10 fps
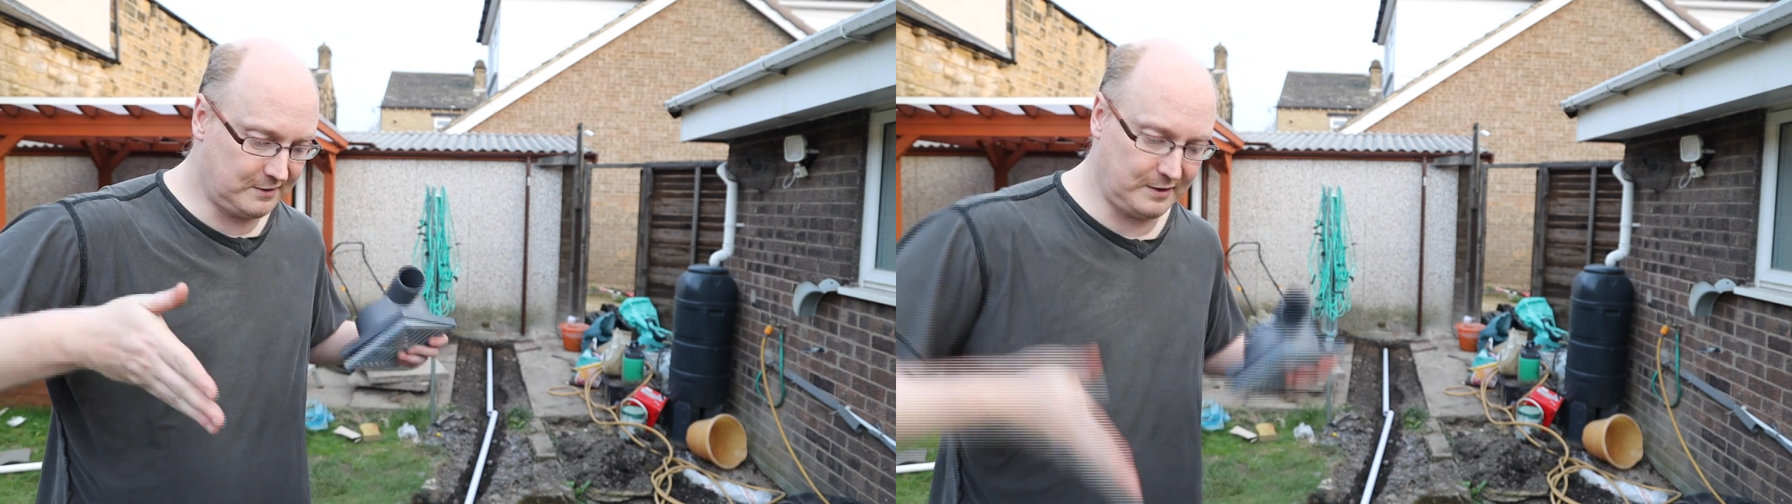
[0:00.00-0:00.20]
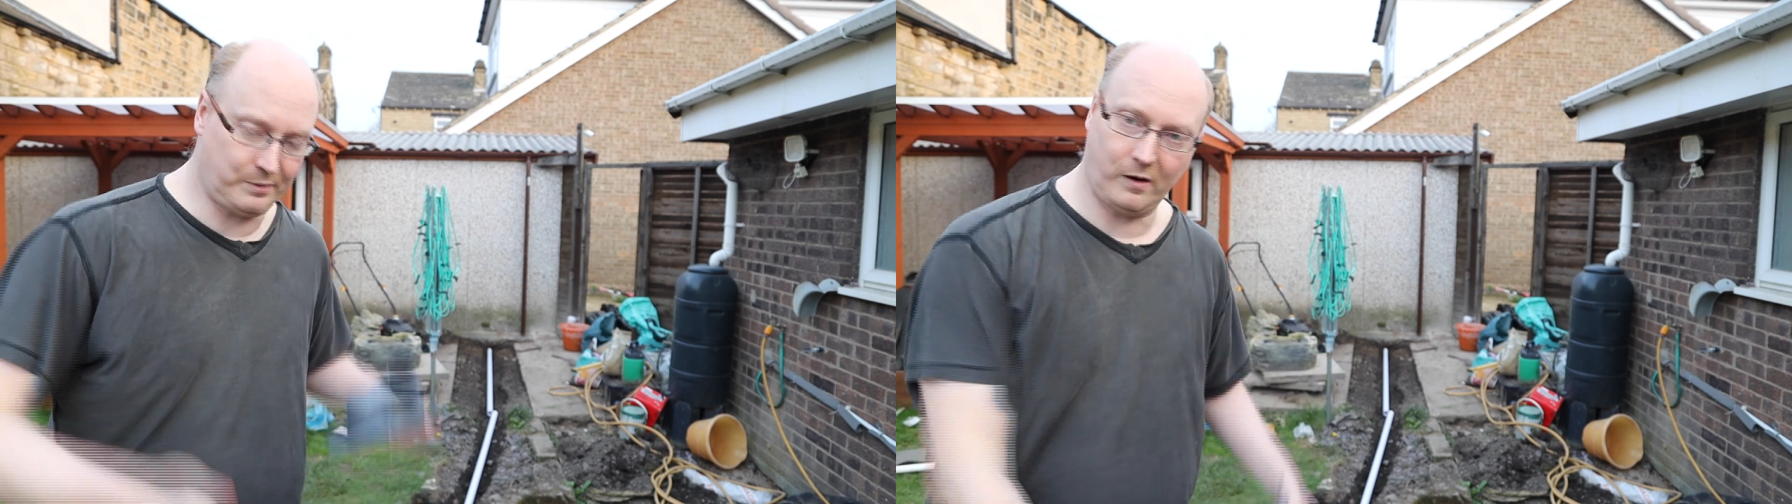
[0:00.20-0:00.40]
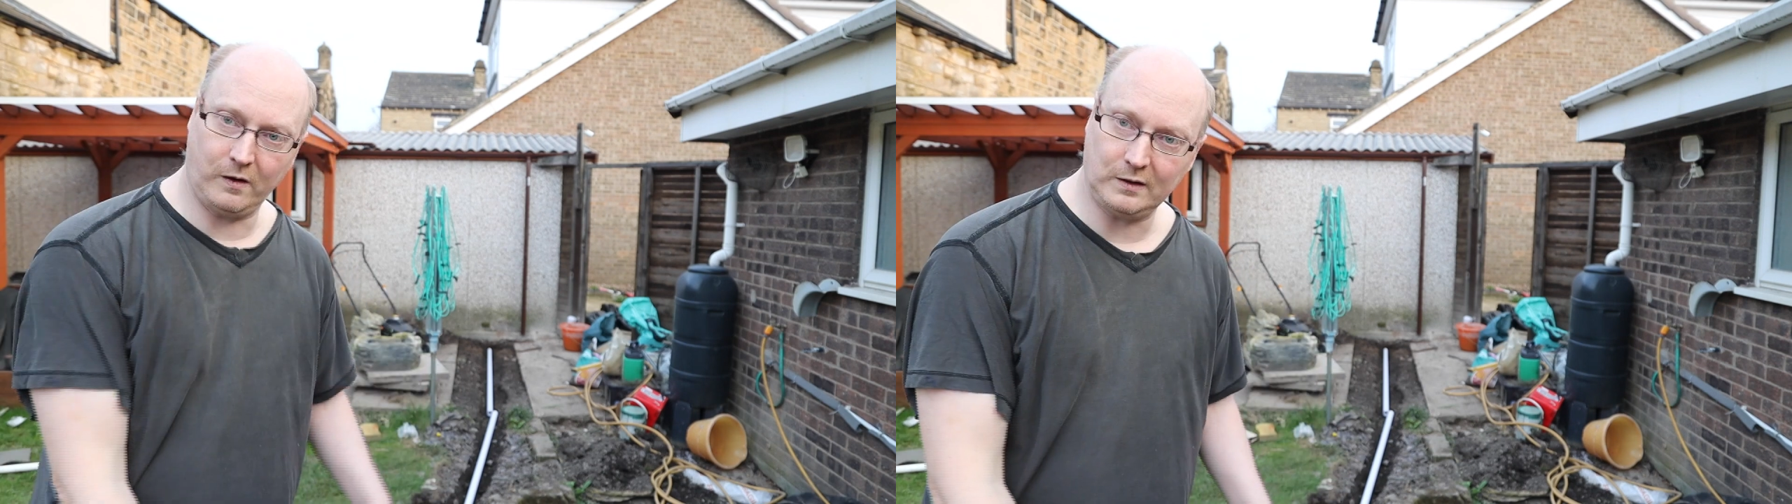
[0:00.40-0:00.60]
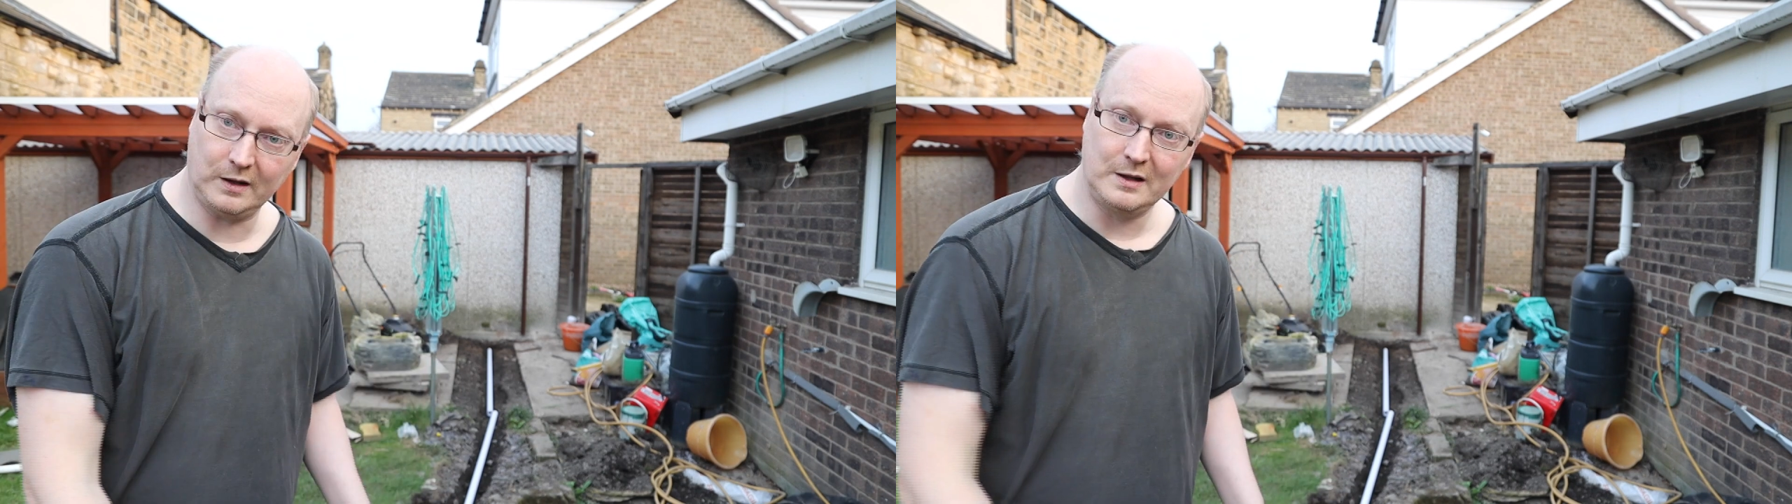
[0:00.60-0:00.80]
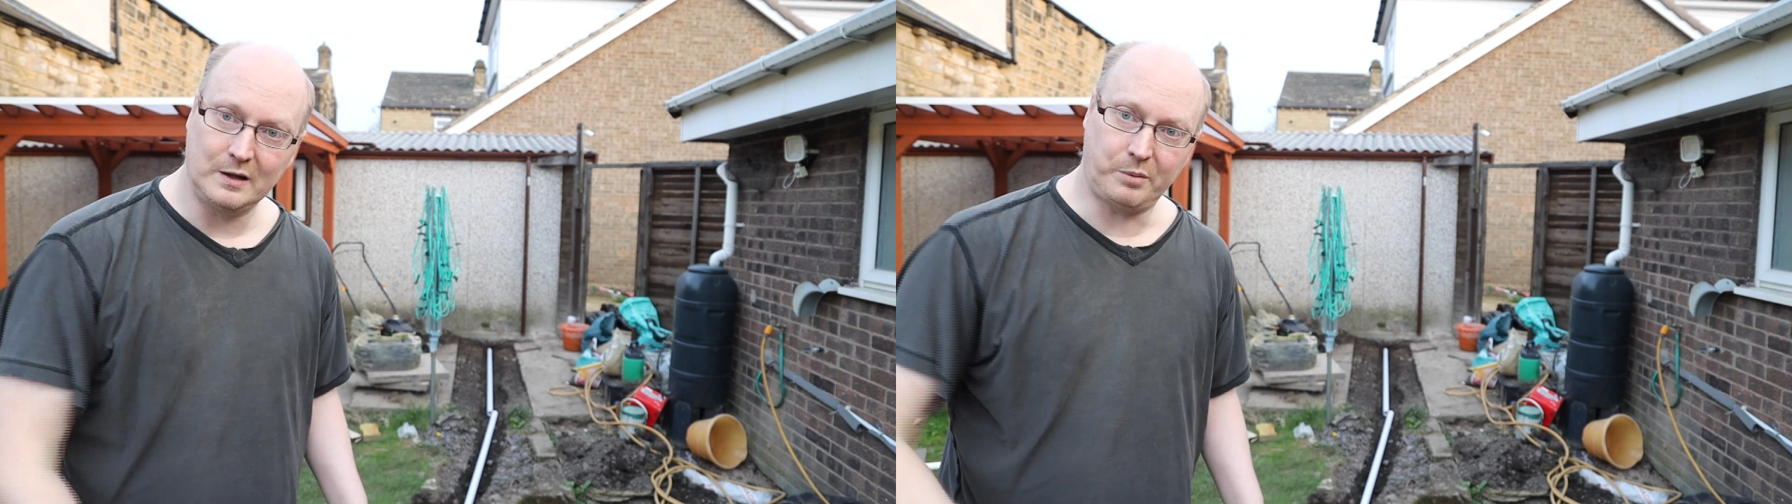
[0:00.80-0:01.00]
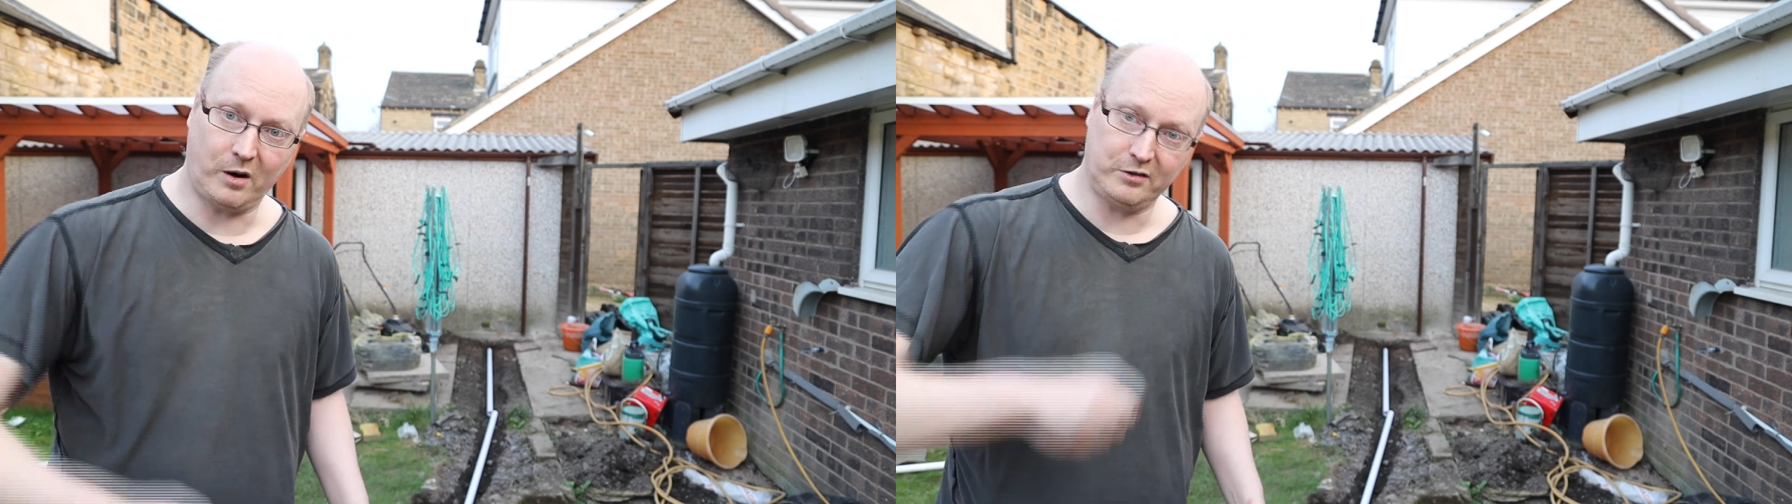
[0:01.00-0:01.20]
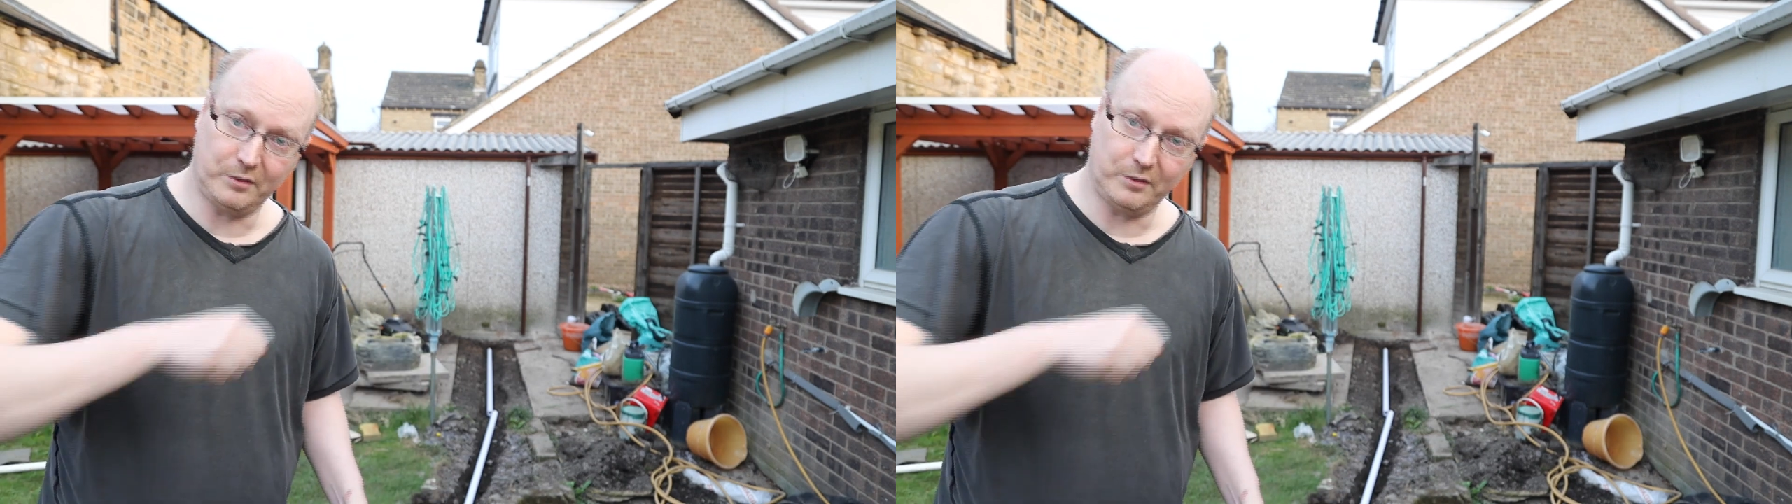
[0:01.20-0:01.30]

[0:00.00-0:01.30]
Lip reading: a deep hole, put a